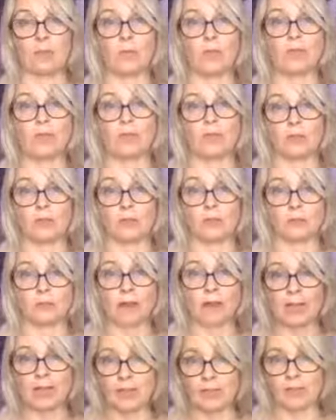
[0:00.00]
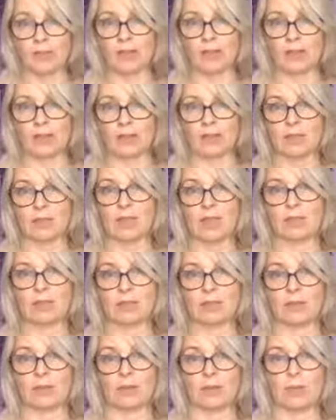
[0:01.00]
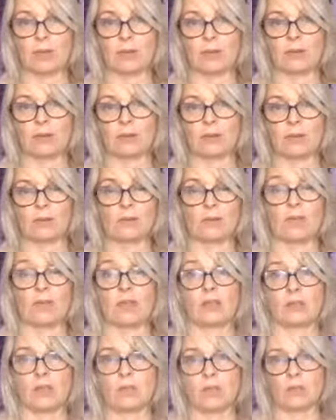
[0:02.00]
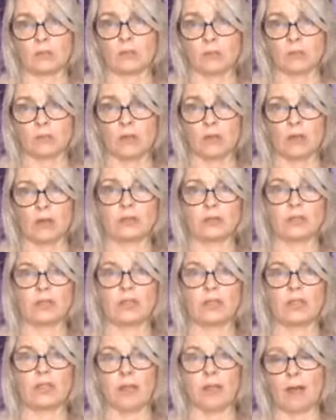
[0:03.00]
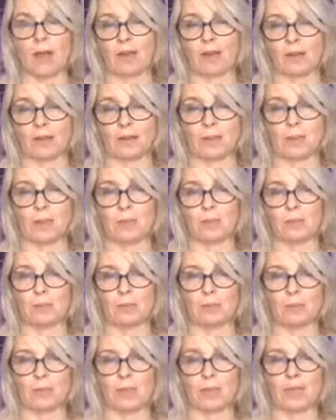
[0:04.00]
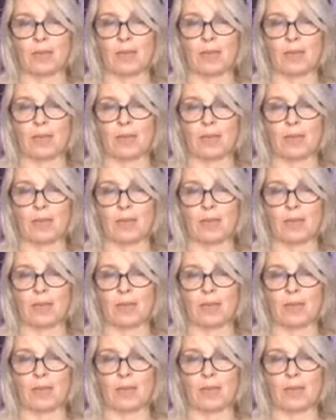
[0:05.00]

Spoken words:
once you've recognized that there is a spiritual world, that you are a spiritual